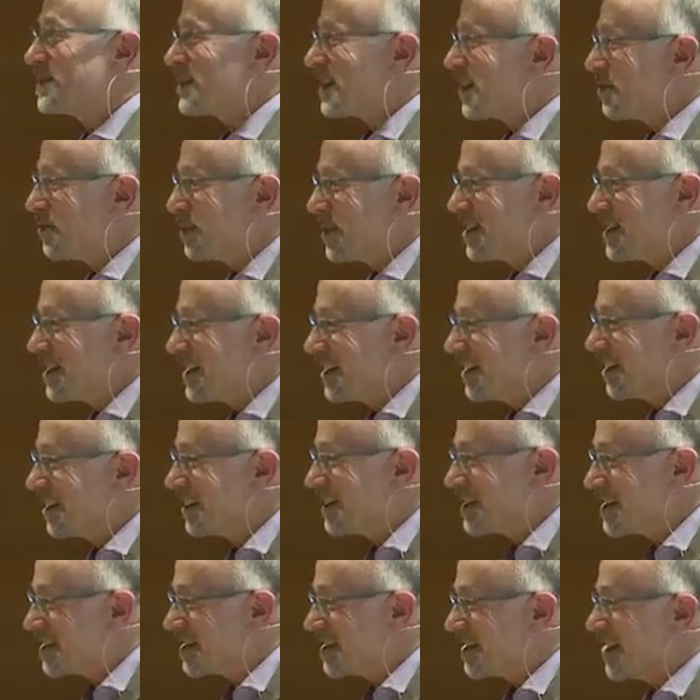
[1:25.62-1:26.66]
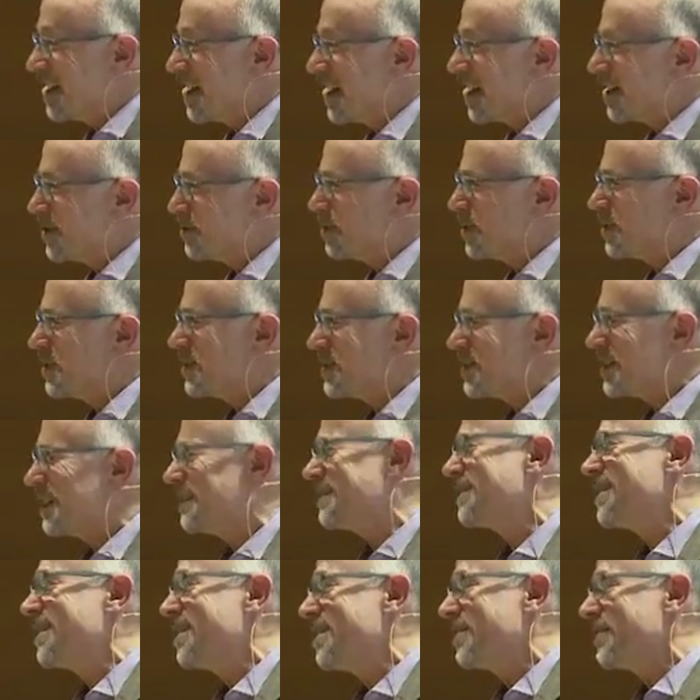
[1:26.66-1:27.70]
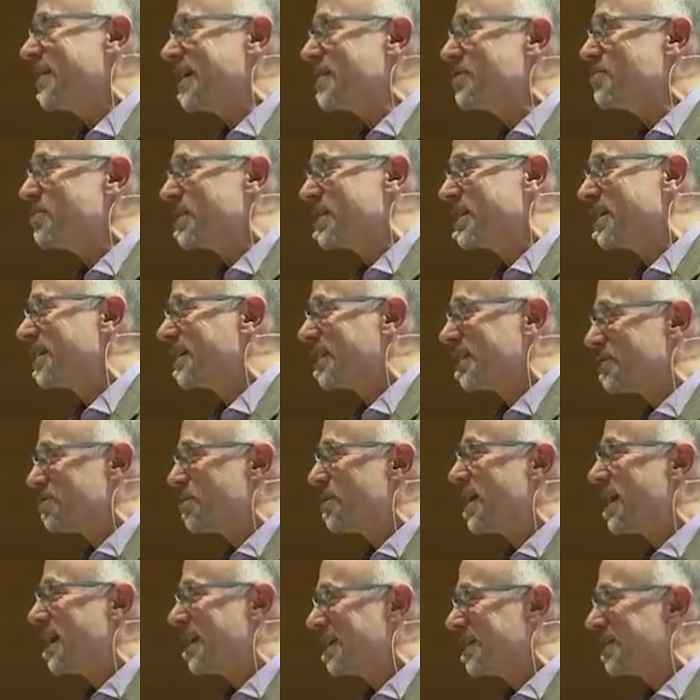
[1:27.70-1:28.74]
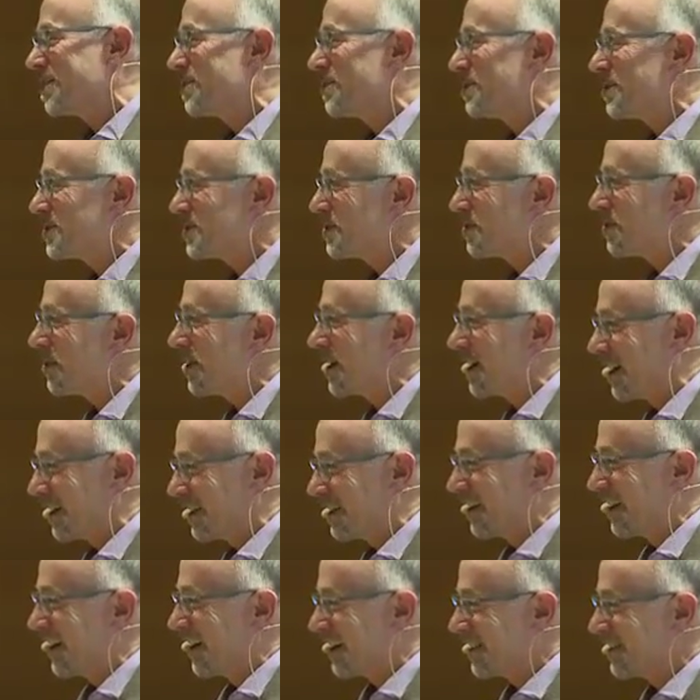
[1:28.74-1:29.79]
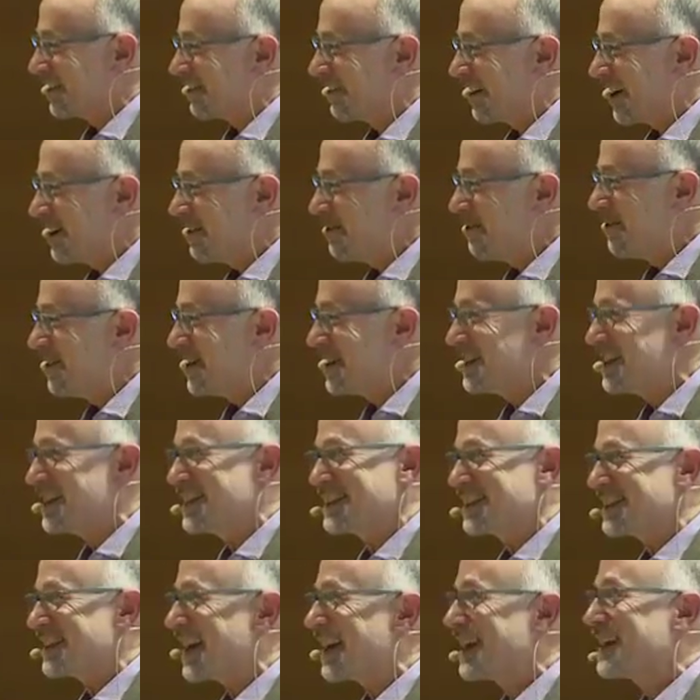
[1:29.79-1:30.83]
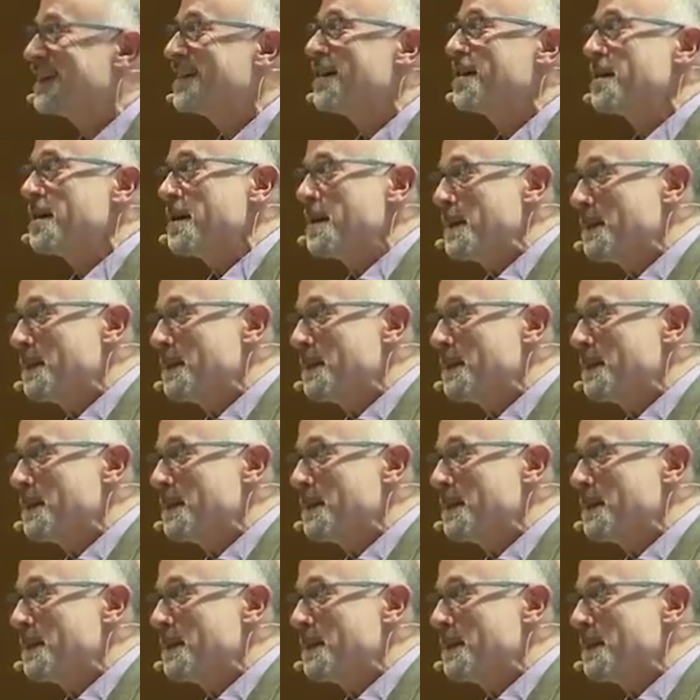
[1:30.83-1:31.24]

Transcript: said ridiculous things, we just said, no, that's ridiculous. We're not going to do a story on that, right? We just said,